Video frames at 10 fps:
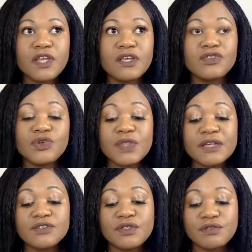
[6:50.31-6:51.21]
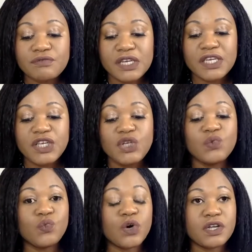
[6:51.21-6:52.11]
In 2003,
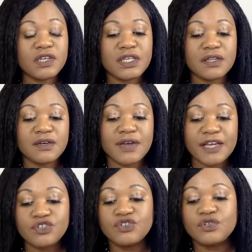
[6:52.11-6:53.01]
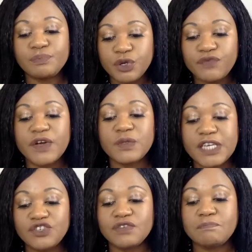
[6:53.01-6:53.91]
he won the National Book
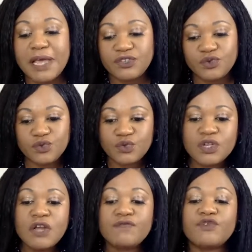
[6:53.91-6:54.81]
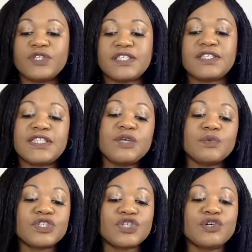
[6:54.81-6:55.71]
Foundation Medal for
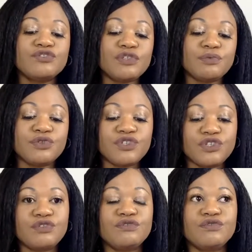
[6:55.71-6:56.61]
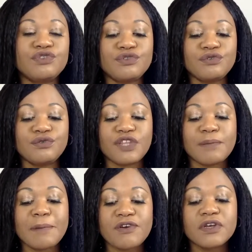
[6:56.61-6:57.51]
distinguished contribution to the
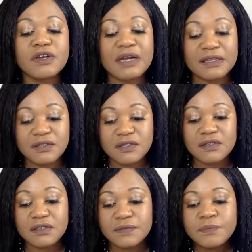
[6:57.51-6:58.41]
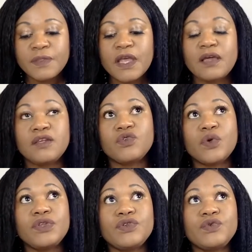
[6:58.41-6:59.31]
American letters, and in
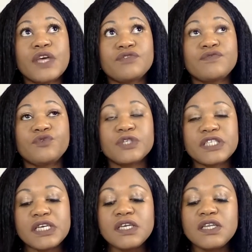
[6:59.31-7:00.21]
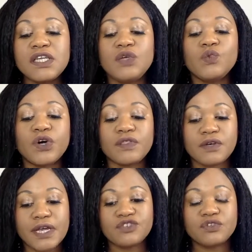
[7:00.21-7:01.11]
2014, he won the
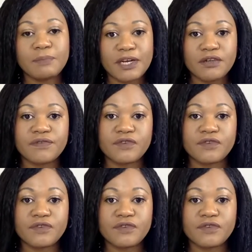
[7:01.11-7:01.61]
National Medal of